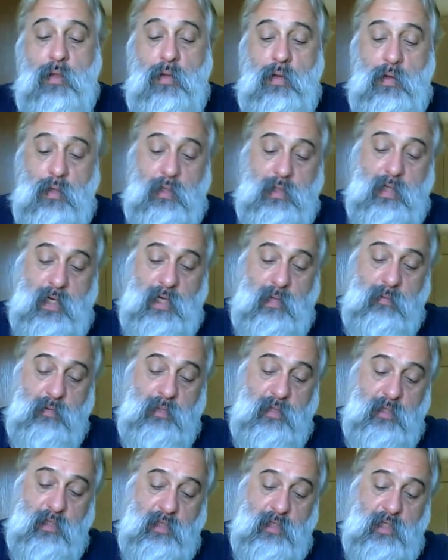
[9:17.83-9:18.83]
Looks like I'm
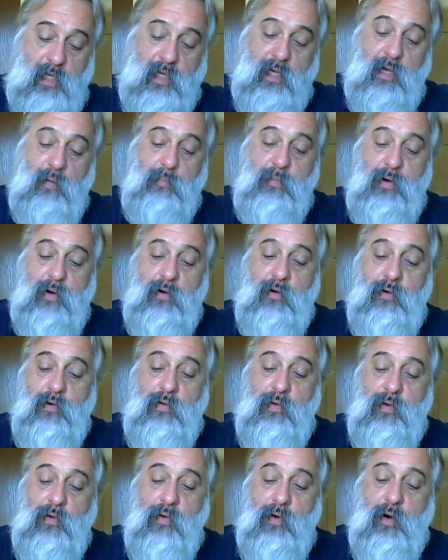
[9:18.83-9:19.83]
still stuck up here in
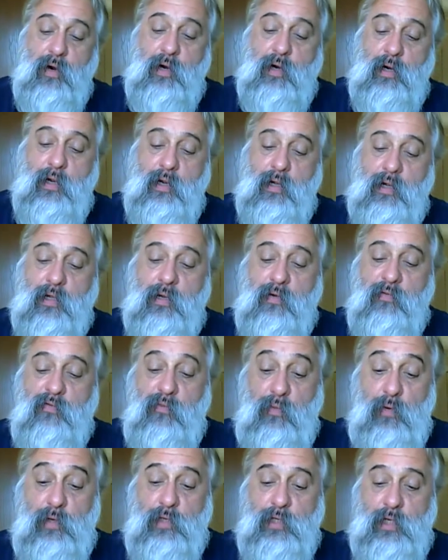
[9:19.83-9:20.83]
New York,
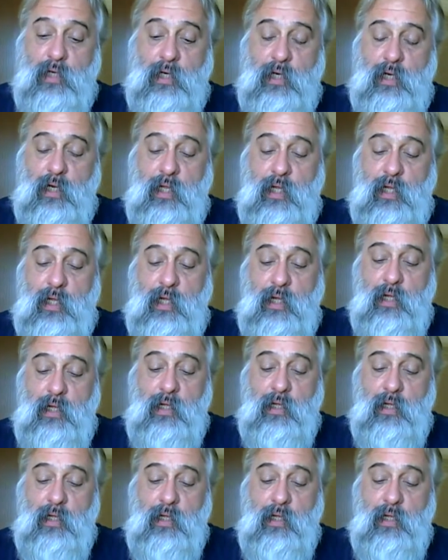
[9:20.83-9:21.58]
unfortunately.